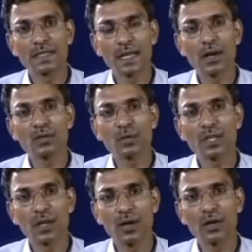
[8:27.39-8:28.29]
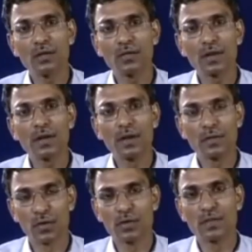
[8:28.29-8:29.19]
can also be thought of for
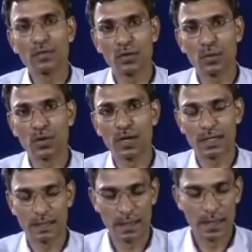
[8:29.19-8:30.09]
frozen food products.